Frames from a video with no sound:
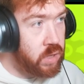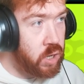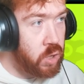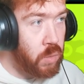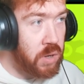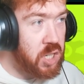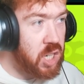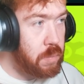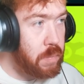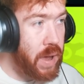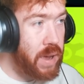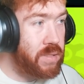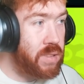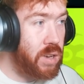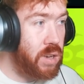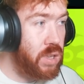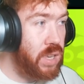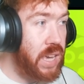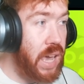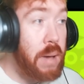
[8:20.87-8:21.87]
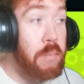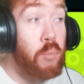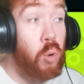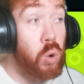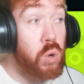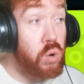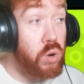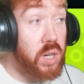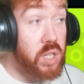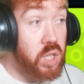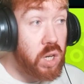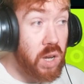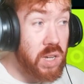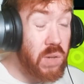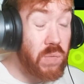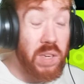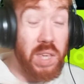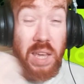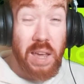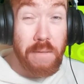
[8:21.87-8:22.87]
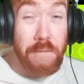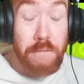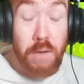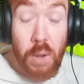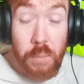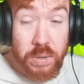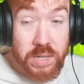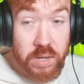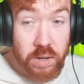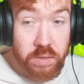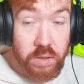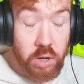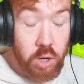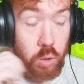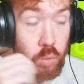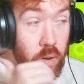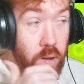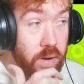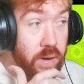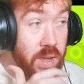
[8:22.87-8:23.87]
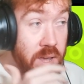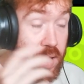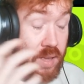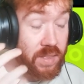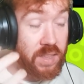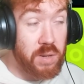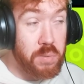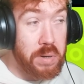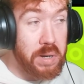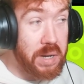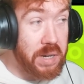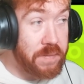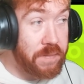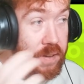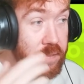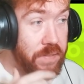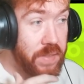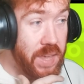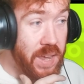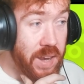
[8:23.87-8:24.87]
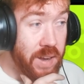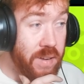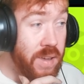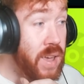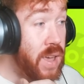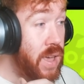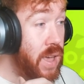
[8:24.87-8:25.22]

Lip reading: The new one's just better. You get more crit chance if you get 5% on the new one. This one here is 15.